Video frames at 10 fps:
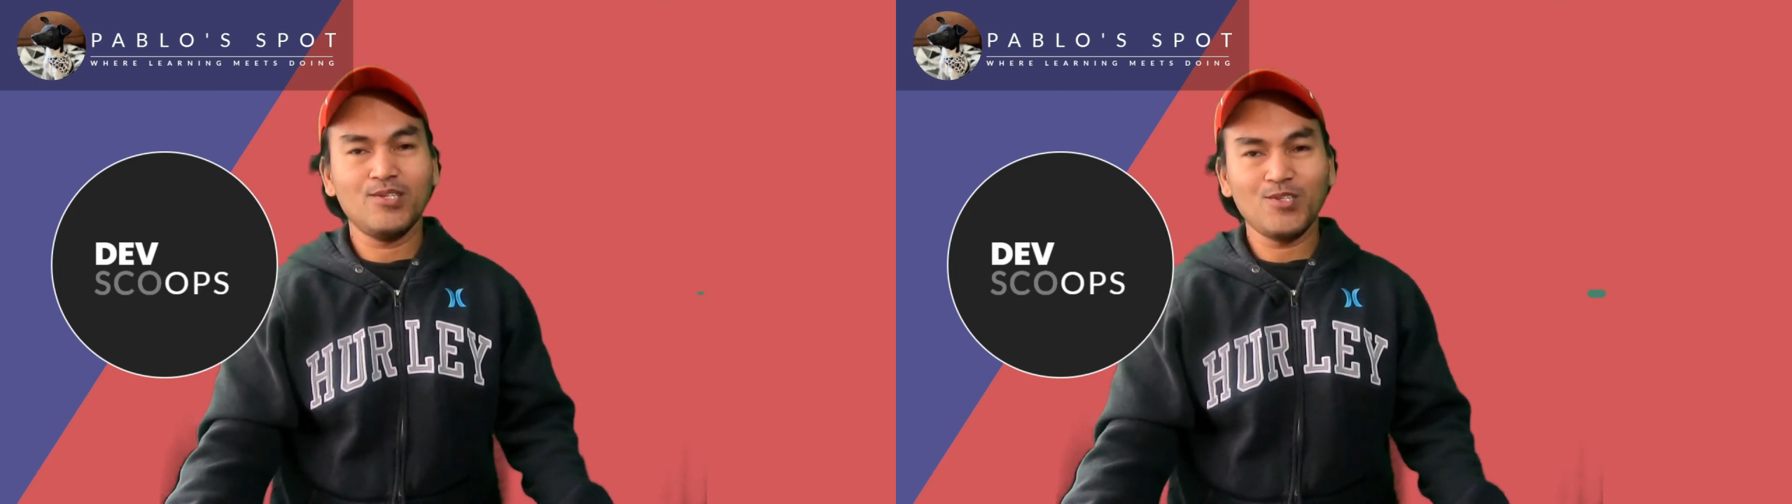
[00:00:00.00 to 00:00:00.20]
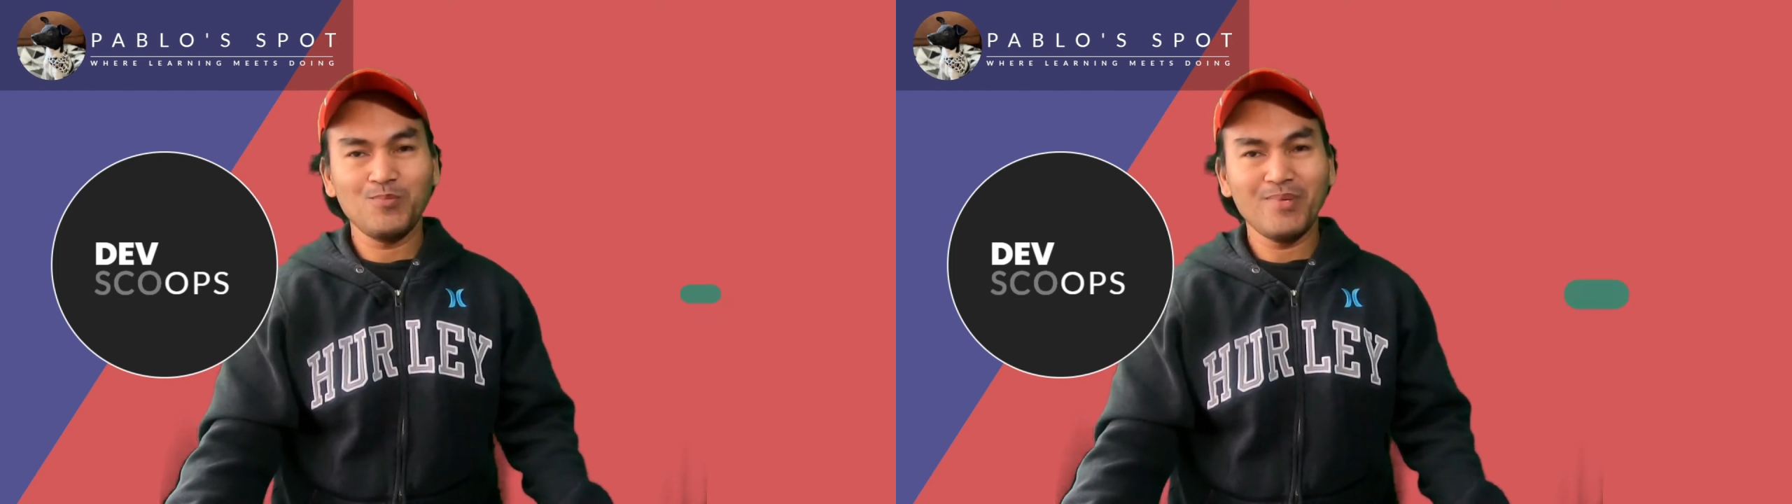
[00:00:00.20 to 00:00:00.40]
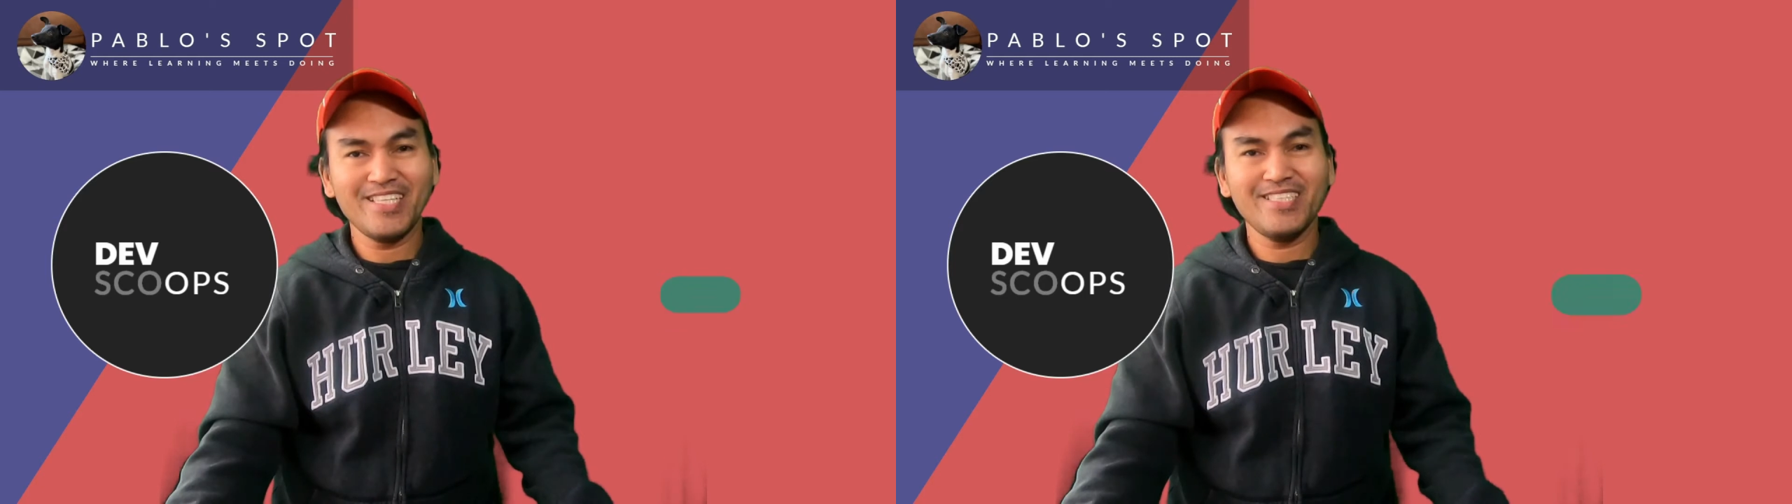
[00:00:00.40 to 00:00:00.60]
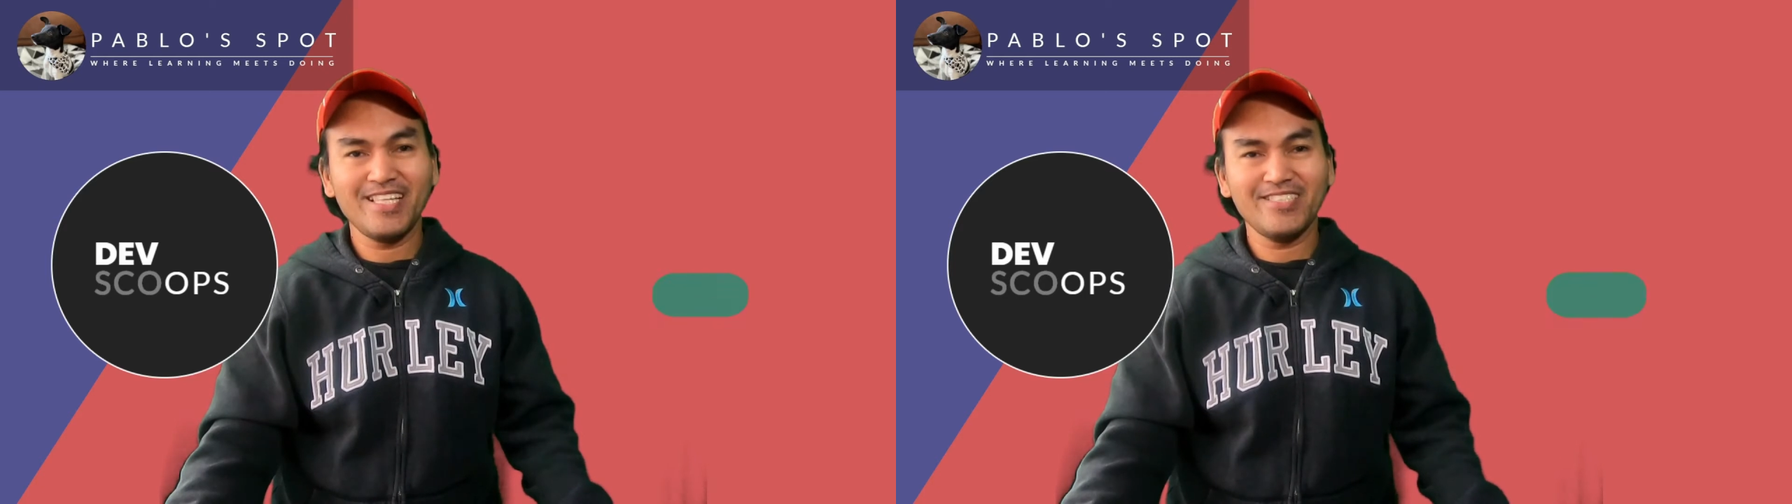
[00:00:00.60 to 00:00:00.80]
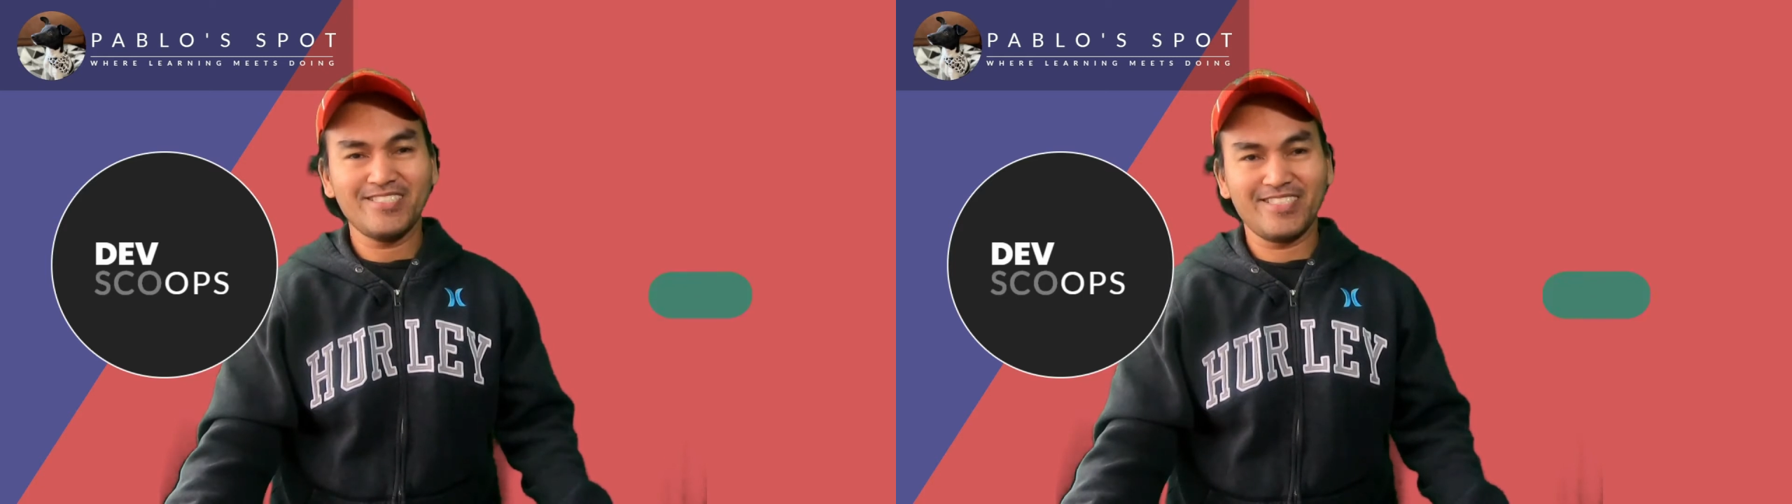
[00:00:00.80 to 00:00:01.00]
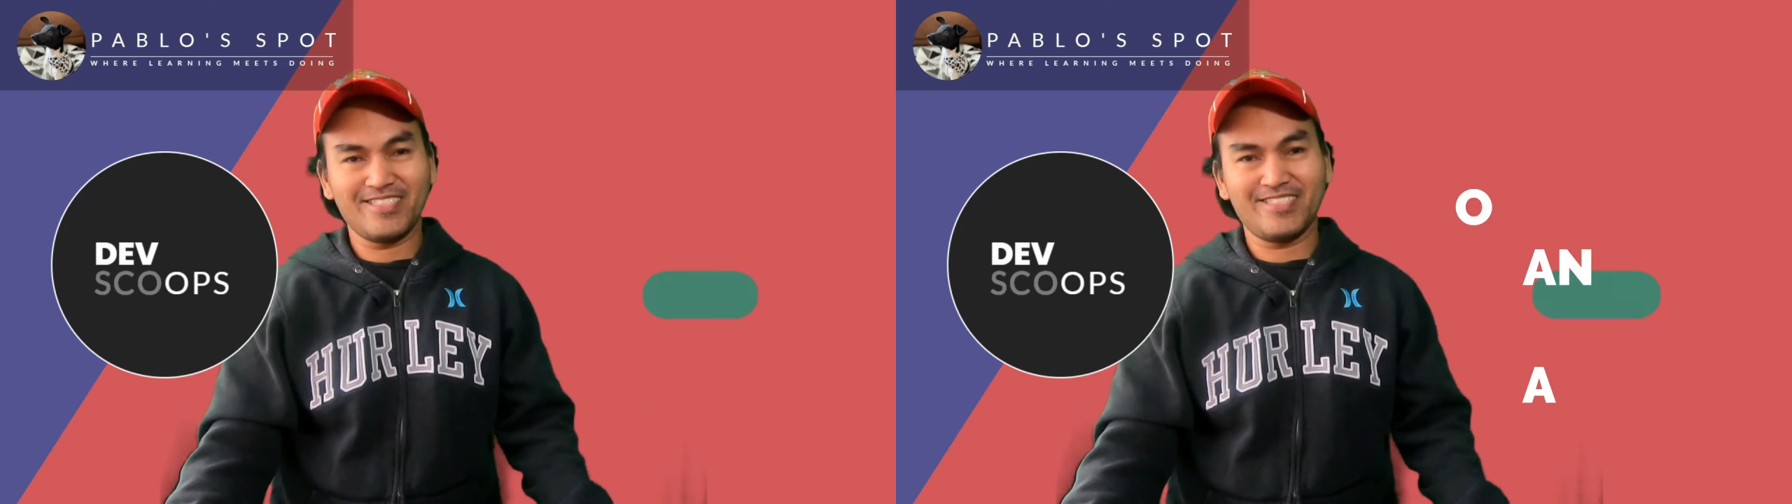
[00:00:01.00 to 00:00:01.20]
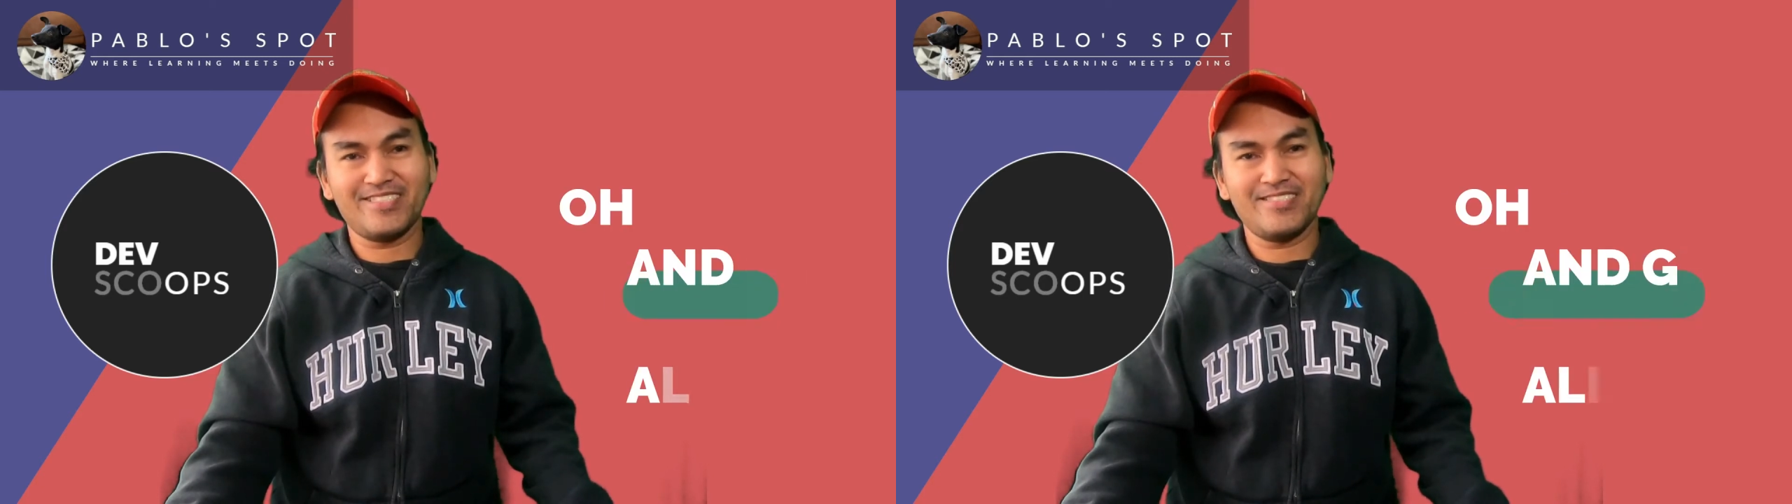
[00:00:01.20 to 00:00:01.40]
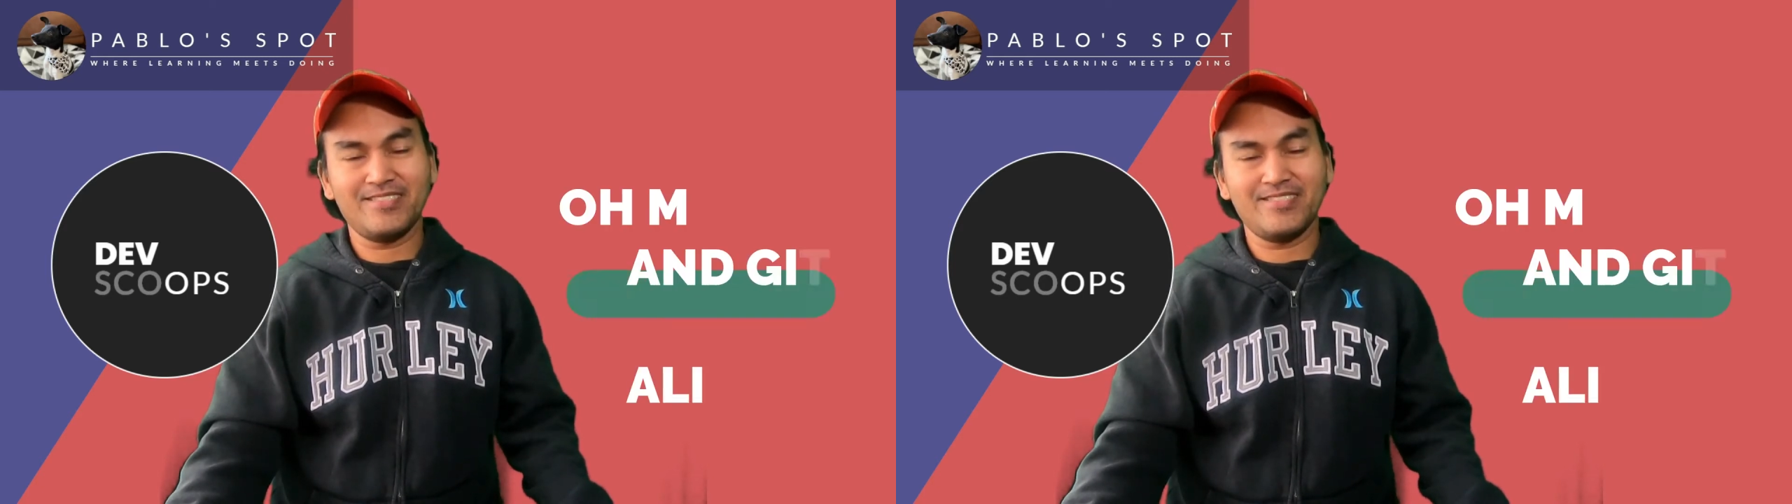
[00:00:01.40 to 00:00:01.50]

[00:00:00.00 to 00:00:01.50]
Command aliases.